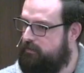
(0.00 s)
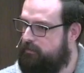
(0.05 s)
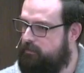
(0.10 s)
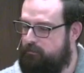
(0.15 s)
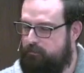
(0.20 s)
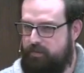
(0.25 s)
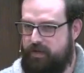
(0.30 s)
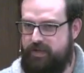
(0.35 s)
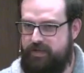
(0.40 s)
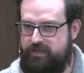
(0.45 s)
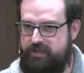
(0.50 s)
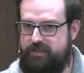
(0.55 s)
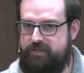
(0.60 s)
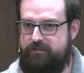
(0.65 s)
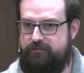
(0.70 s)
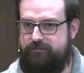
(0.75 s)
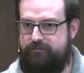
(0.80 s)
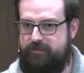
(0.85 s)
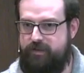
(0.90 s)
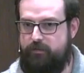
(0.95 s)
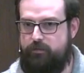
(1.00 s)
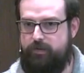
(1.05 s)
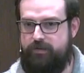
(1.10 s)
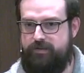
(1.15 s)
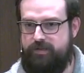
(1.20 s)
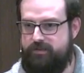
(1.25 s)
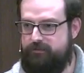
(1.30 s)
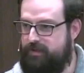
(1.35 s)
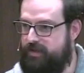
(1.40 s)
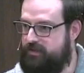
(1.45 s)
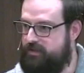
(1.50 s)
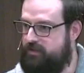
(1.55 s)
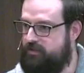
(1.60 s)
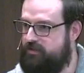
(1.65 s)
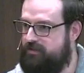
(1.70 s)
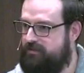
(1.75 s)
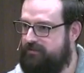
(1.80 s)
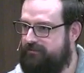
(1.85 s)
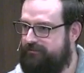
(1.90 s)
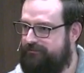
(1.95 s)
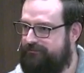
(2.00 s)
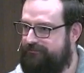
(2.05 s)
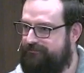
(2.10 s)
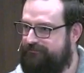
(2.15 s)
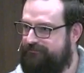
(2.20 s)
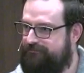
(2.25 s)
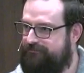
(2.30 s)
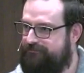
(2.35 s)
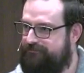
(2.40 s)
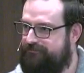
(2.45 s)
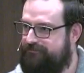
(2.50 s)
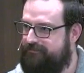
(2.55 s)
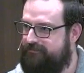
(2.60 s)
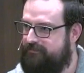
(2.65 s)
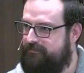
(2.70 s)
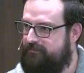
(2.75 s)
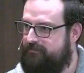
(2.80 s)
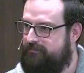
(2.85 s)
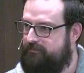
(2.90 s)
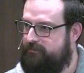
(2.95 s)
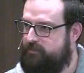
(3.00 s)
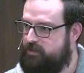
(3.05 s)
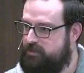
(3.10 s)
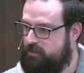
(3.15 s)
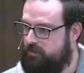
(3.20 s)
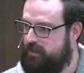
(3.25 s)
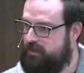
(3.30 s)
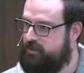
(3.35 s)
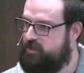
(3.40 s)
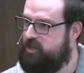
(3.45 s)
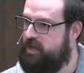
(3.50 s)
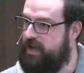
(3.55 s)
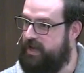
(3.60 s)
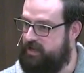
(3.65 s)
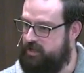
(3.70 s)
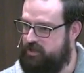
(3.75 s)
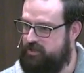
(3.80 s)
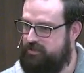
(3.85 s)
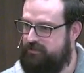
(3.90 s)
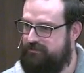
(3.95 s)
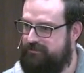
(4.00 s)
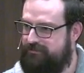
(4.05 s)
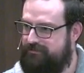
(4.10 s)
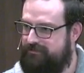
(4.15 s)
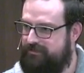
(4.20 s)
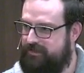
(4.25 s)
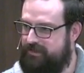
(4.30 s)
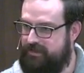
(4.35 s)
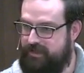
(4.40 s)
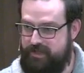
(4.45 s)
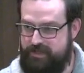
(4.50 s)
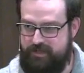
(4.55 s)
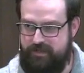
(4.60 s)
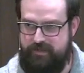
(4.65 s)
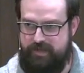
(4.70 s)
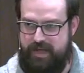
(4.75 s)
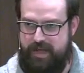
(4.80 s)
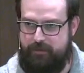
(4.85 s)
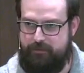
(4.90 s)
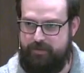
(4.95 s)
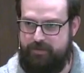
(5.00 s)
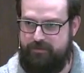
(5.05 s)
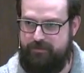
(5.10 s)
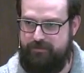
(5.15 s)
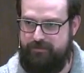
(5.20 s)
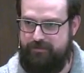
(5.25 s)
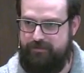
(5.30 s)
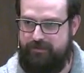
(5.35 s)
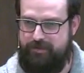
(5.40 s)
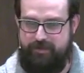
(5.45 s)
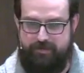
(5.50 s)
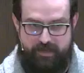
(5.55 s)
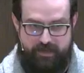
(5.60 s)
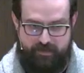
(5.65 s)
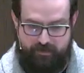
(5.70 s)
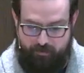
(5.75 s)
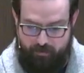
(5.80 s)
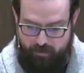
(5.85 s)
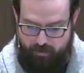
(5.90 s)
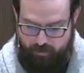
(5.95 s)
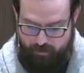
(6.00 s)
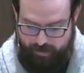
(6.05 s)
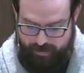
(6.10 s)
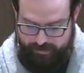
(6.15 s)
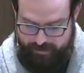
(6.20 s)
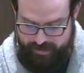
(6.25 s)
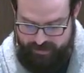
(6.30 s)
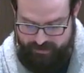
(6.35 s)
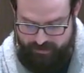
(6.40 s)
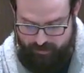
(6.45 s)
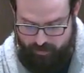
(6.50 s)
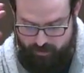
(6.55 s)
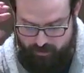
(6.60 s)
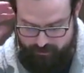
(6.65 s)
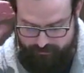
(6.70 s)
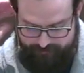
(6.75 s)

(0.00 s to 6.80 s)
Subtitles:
but it doesn't fit with this message. So let's change. Let's adapt. Let's grow and let's learn.